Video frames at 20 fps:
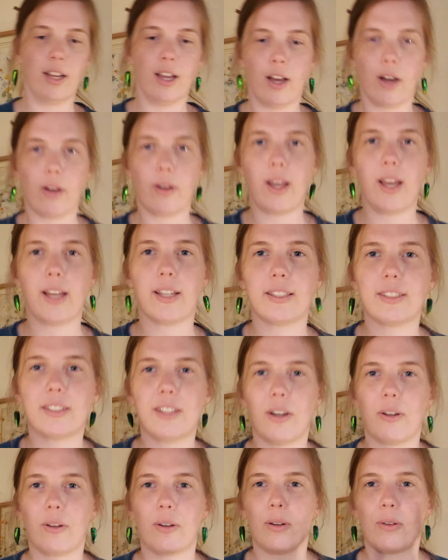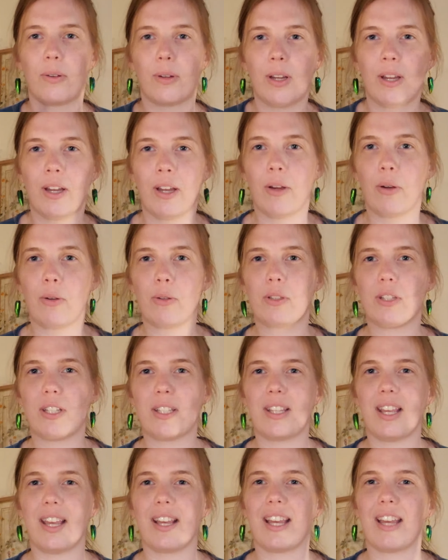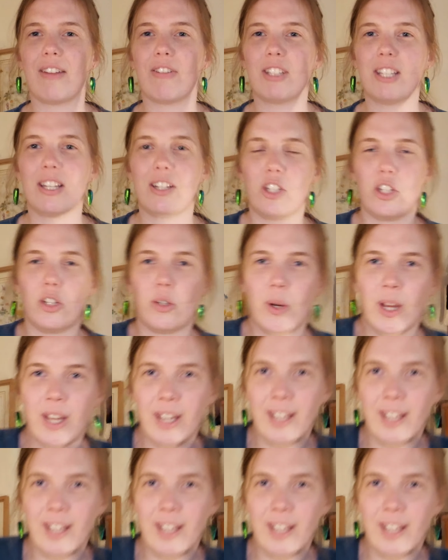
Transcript: Okay, so who's to seeing it in situ?